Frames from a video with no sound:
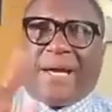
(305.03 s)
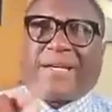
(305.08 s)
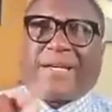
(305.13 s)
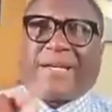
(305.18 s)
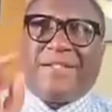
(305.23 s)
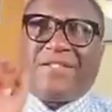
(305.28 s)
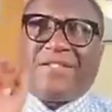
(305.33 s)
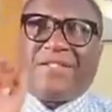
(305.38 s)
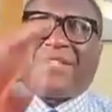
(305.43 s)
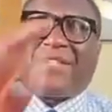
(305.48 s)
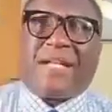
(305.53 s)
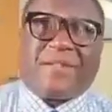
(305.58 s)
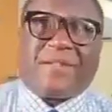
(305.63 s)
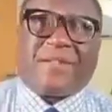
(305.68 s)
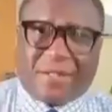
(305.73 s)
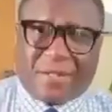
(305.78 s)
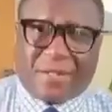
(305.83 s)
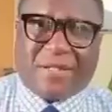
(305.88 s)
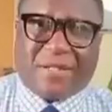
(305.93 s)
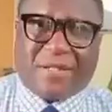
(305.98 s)
can
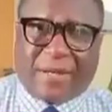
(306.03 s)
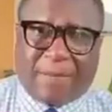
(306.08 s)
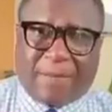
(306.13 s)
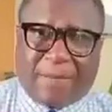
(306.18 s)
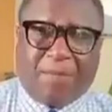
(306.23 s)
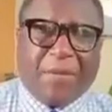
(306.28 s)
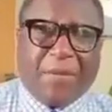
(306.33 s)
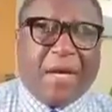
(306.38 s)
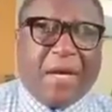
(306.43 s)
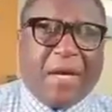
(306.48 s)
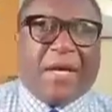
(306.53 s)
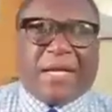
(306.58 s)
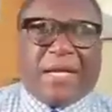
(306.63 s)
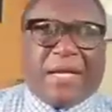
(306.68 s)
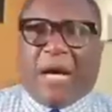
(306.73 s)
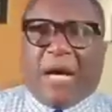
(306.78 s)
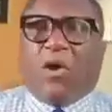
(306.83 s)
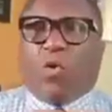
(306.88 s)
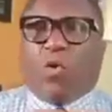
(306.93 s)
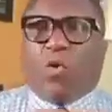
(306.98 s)
sentence him.
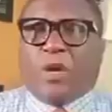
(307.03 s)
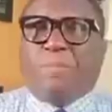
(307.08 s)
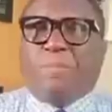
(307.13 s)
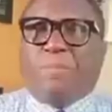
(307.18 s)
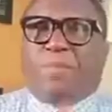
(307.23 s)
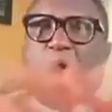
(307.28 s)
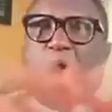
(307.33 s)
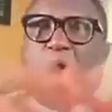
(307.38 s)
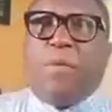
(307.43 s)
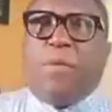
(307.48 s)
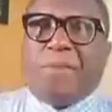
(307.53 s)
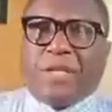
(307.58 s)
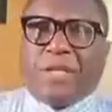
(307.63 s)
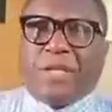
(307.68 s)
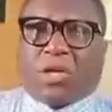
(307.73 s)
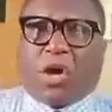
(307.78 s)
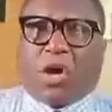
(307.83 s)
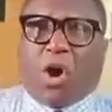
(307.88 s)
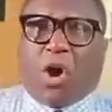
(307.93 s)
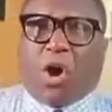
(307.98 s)
Now, when
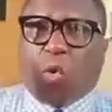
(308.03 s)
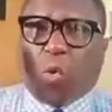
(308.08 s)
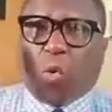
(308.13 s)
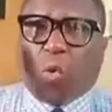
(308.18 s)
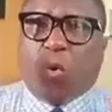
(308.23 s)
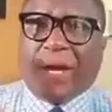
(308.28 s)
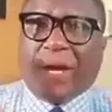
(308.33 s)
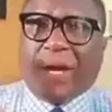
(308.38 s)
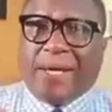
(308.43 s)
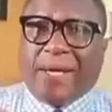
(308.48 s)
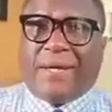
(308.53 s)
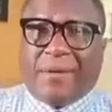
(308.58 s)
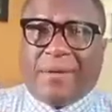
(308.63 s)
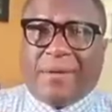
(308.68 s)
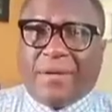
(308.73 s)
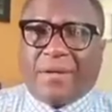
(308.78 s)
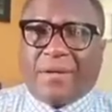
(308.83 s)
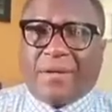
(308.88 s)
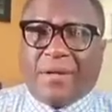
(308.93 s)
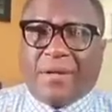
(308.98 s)
Bowman caught
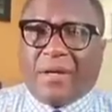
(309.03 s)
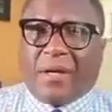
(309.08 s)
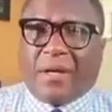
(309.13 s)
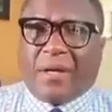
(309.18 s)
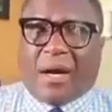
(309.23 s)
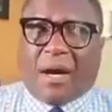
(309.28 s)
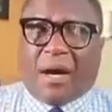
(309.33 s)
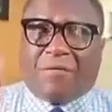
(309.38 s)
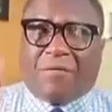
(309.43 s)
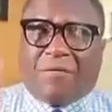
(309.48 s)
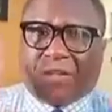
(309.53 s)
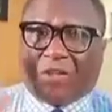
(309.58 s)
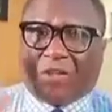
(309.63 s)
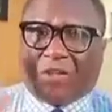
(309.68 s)
wind of the